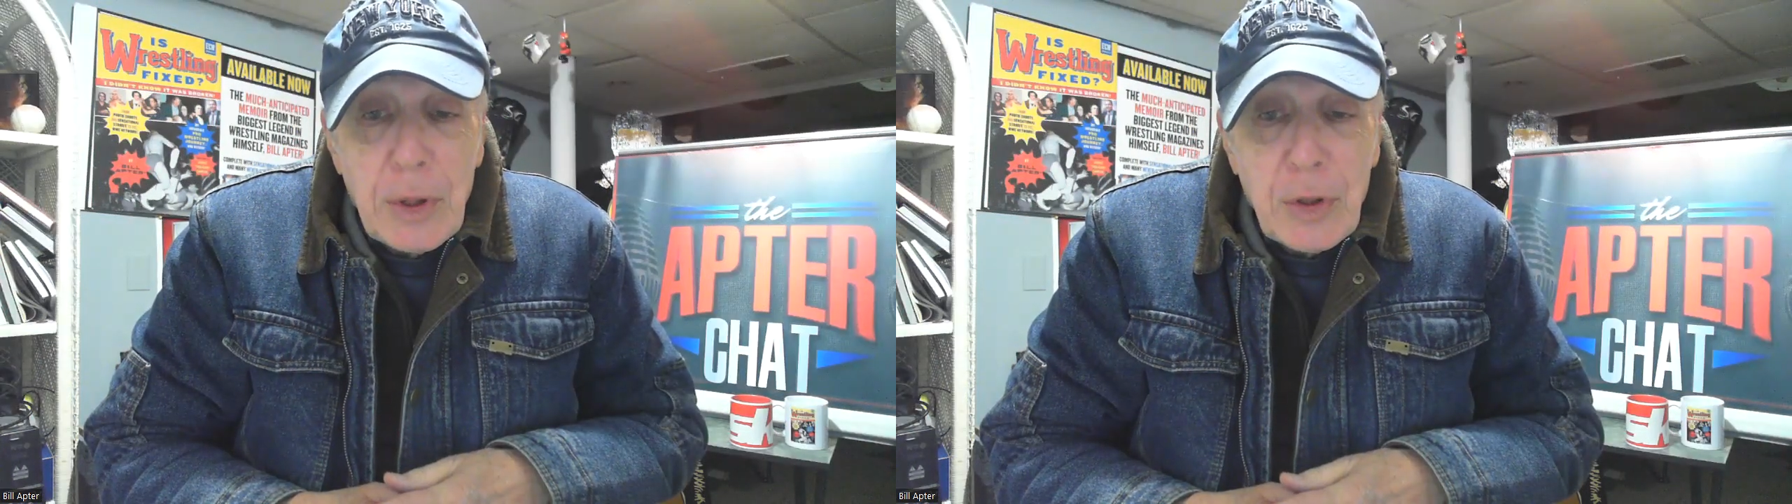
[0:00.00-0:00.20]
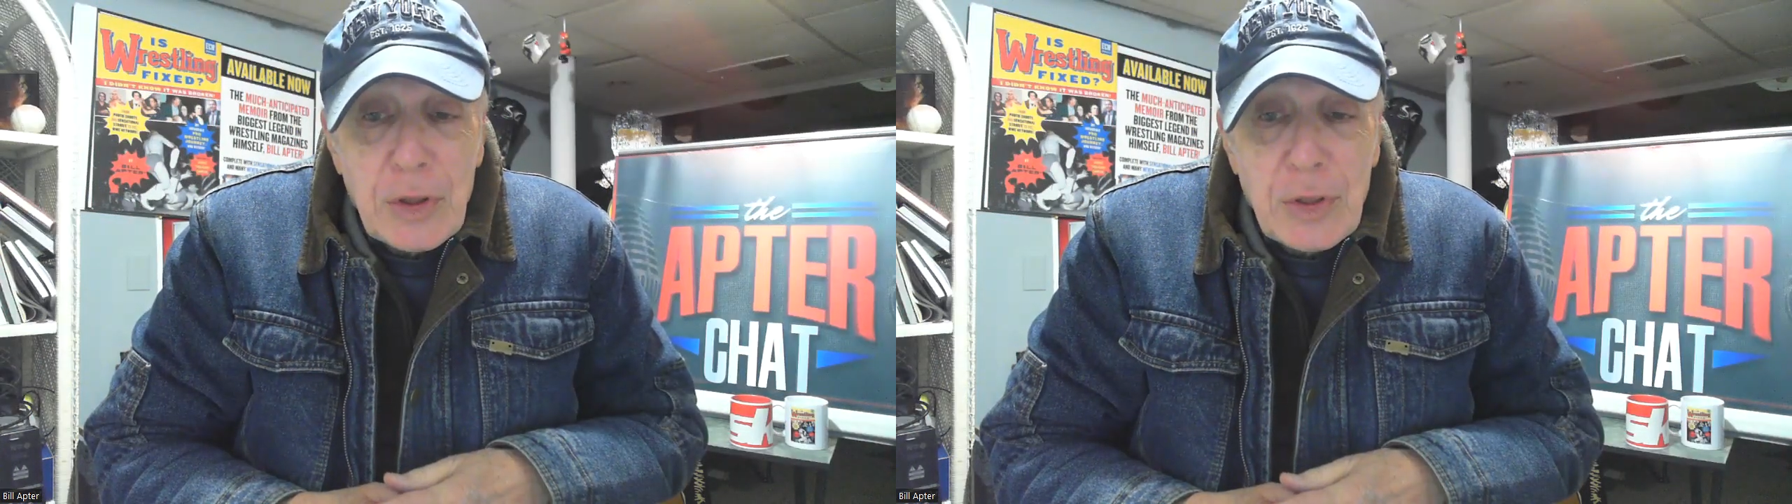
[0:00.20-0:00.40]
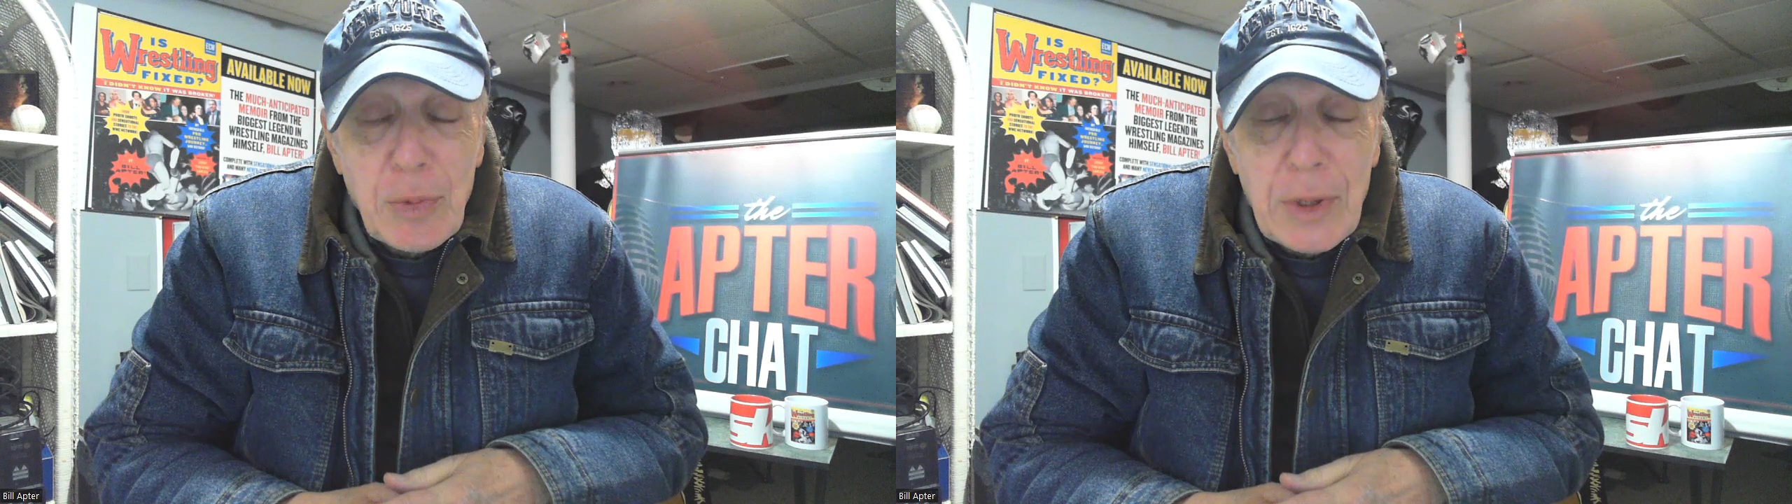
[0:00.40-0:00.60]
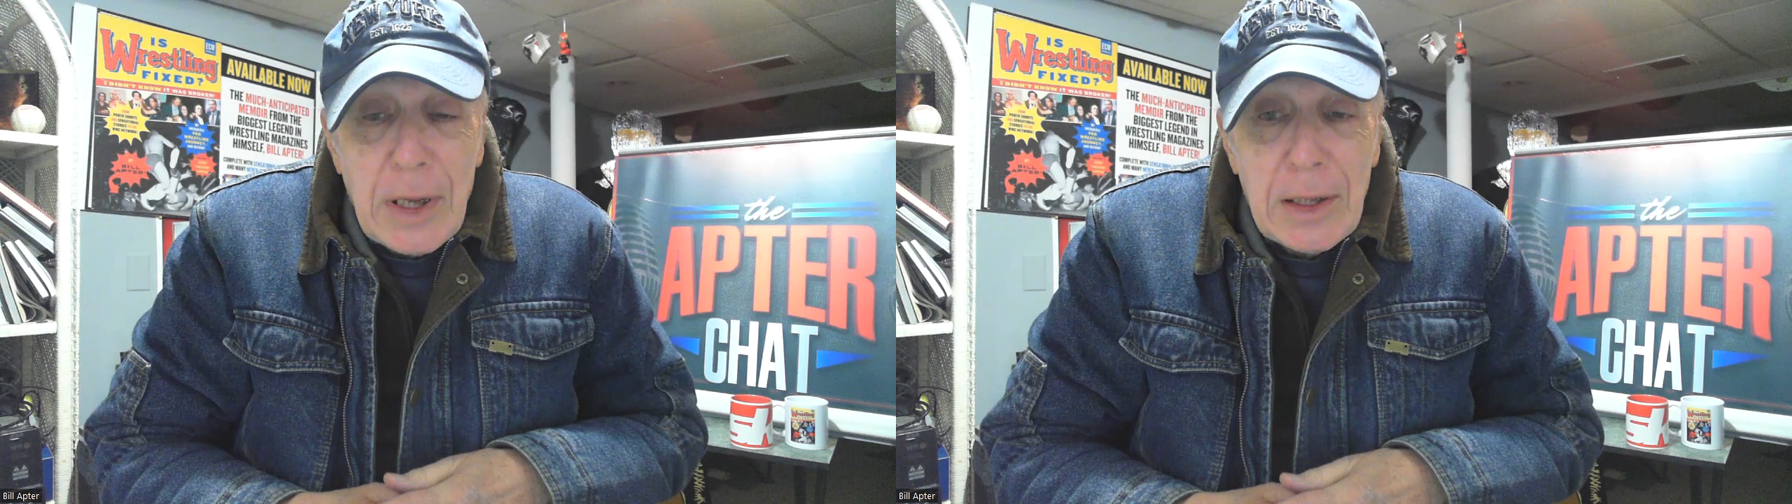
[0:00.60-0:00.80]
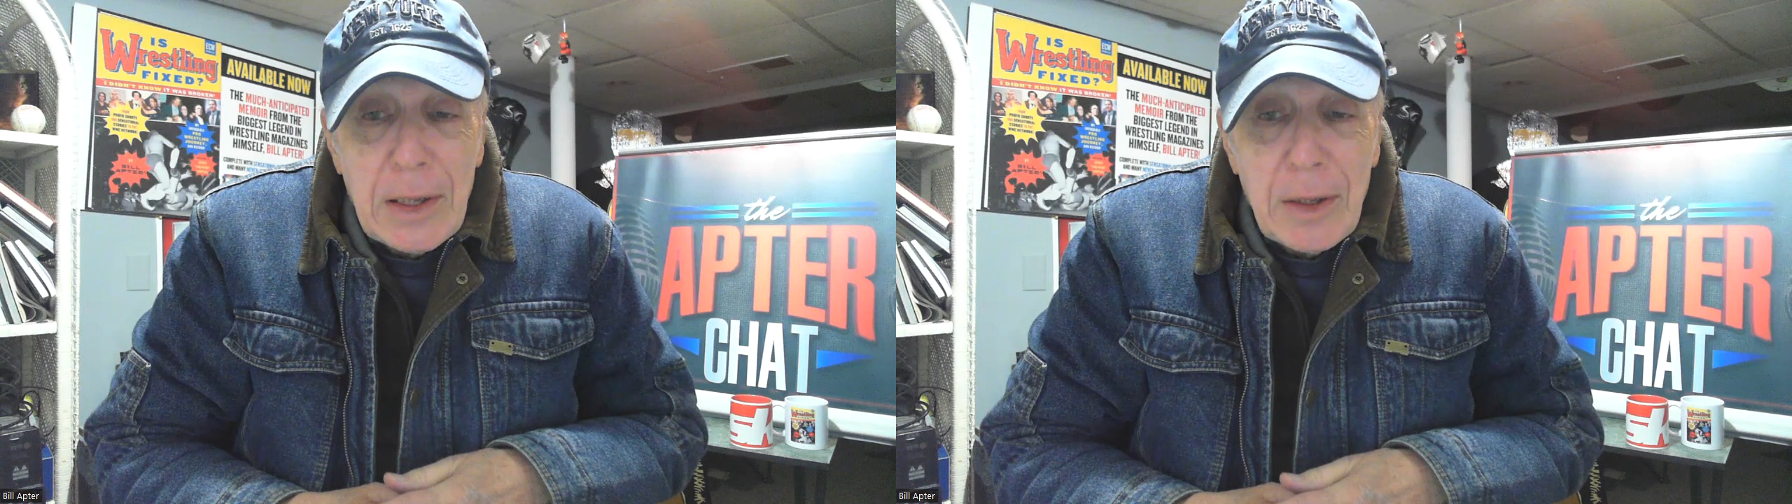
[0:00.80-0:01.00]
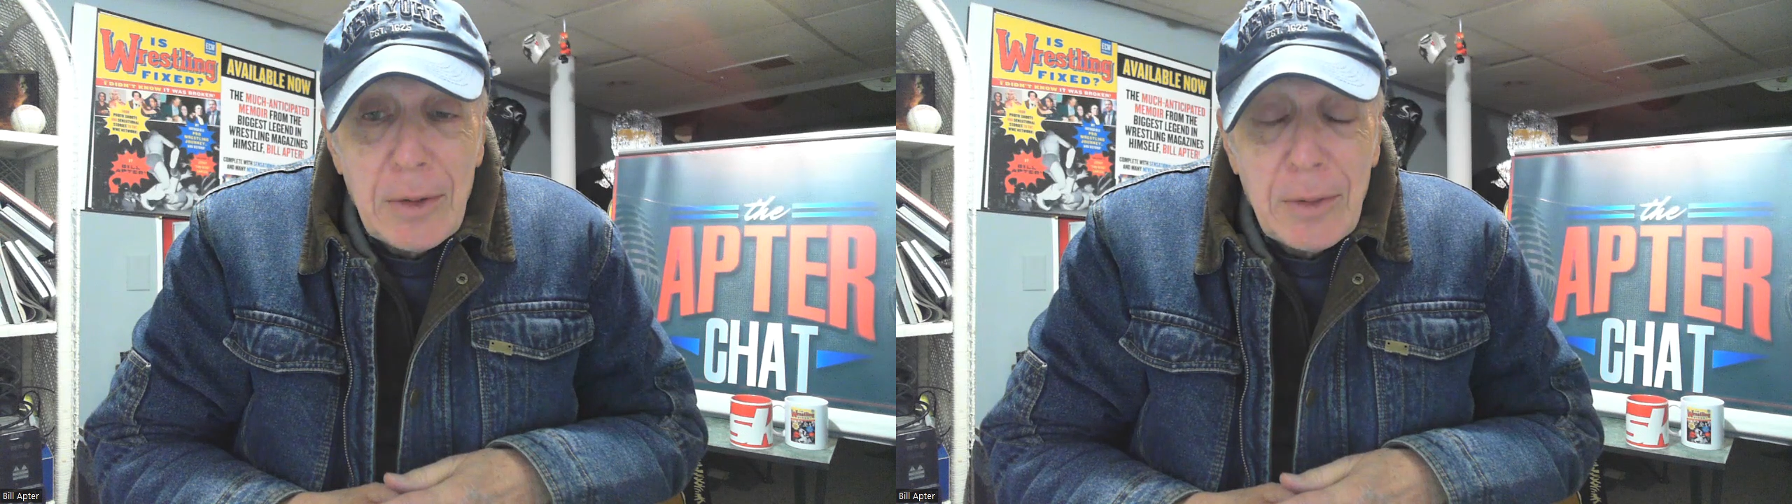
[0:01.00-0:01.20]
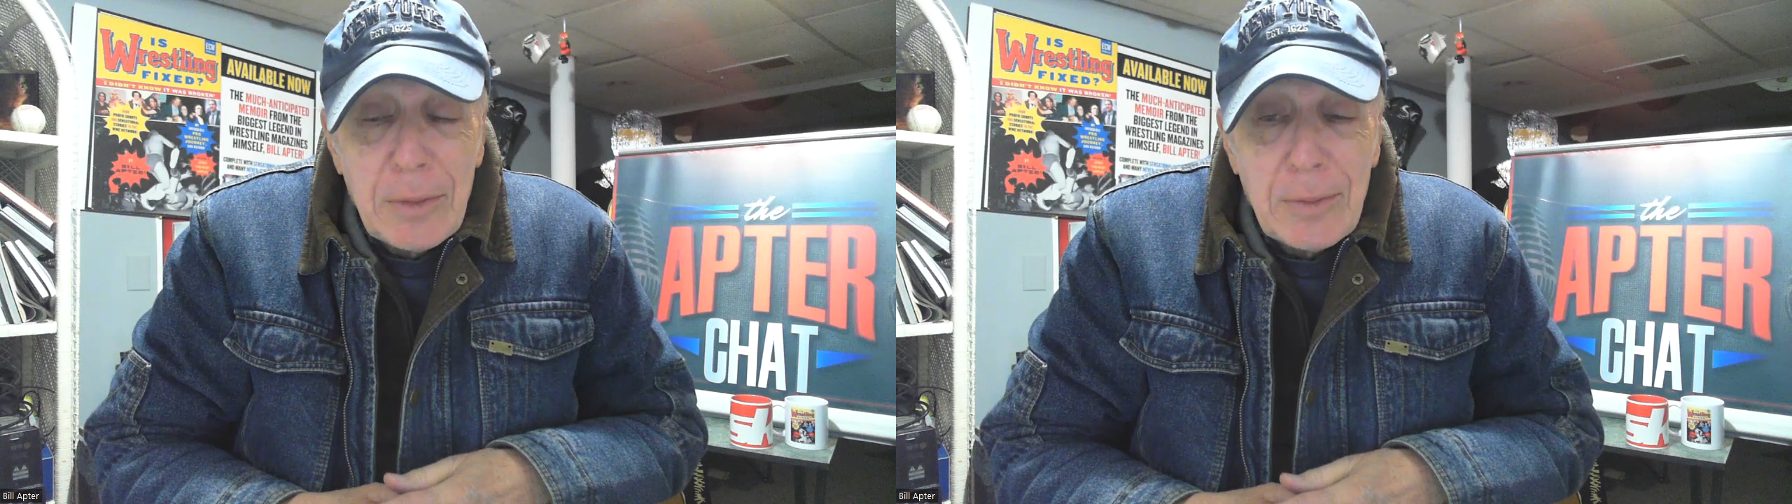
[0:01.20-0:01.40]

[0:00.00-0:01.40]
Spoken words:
because when I